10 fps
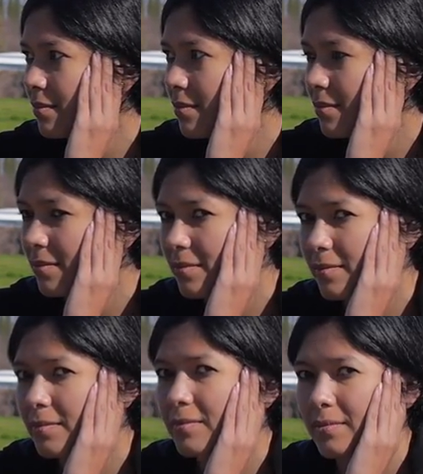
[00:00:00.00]

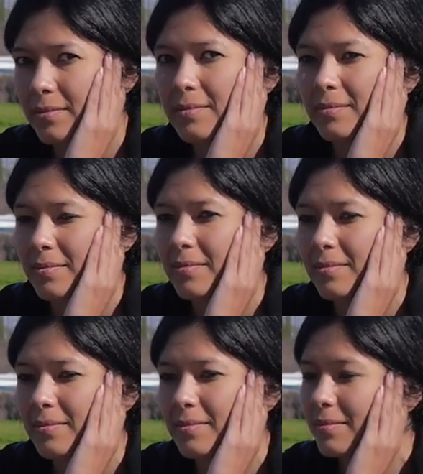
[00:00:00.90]

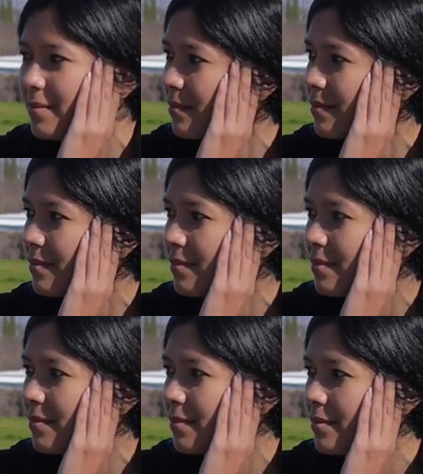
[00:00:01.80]

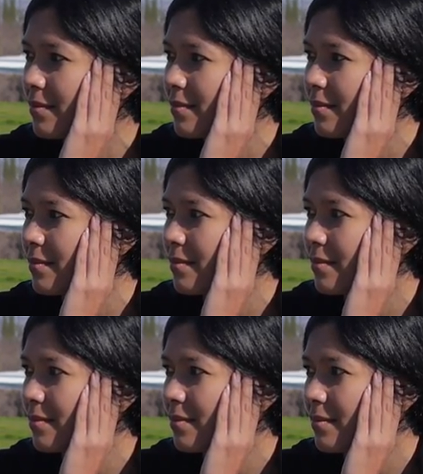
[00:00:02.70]

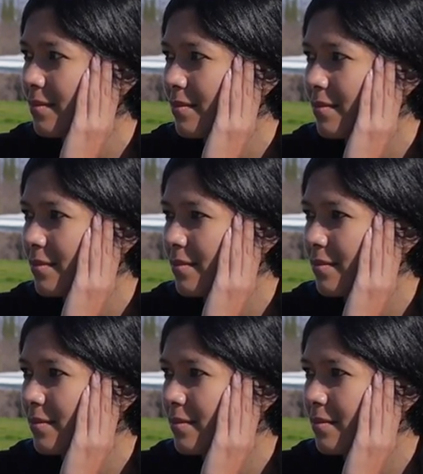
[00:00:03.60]

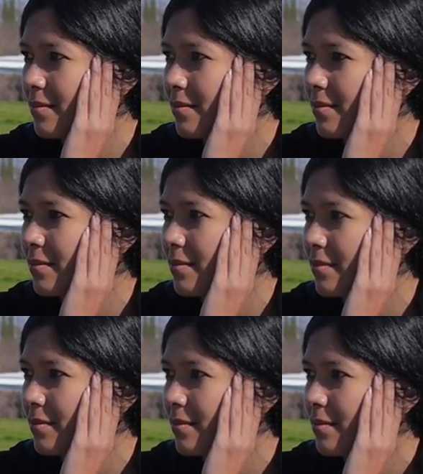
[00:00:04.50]

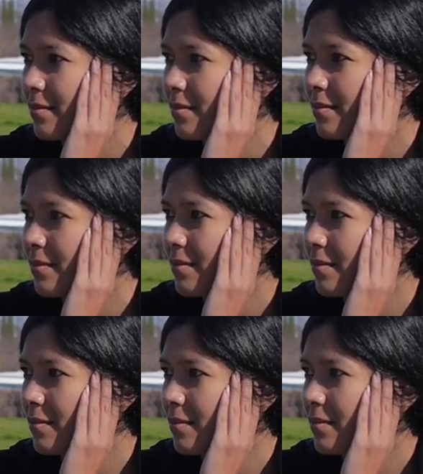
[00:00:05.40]

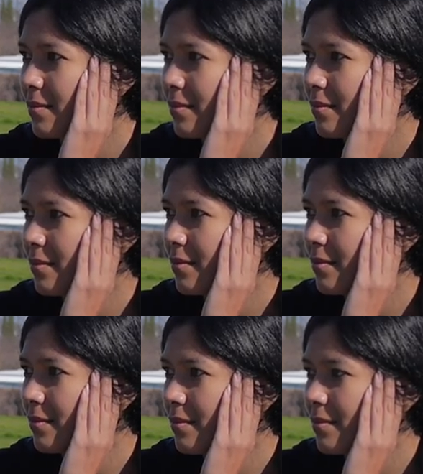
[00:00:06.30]

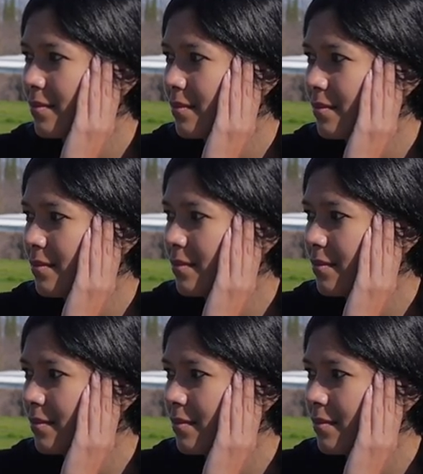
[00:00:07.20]
(not speaking)